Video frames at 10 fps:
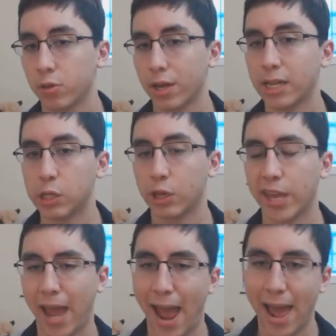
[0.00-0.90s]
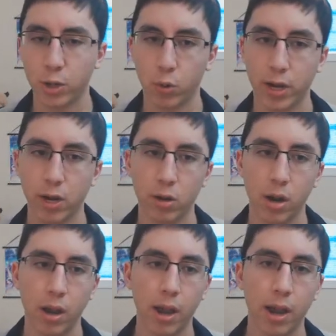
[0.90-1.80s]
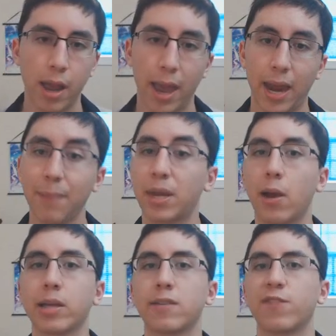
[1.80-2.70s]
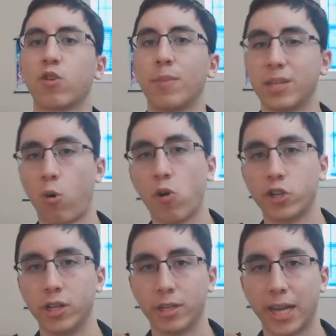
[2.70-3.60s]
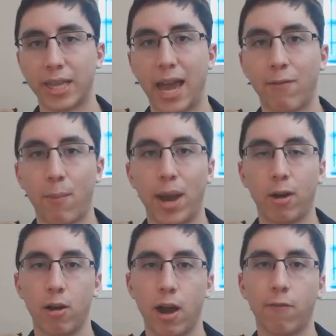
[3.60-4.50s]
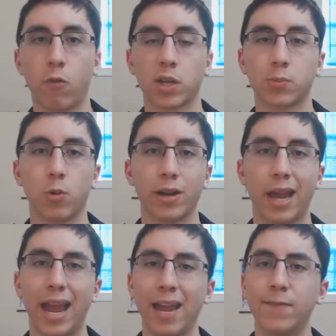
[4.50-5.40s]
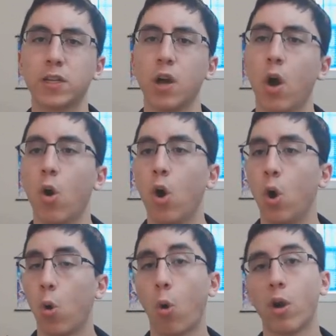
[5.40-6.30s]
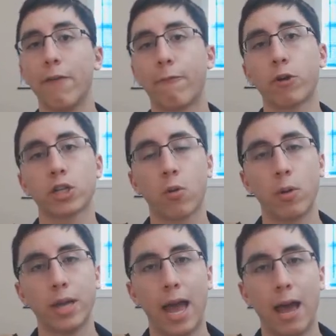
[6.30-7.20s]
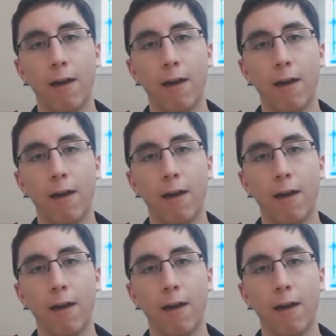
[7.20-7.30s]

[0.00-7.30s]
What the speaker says: There's a nice looking candle here, and I'm curious if there will be torches like they have in Minecraft for exploring caves, or if we're just going to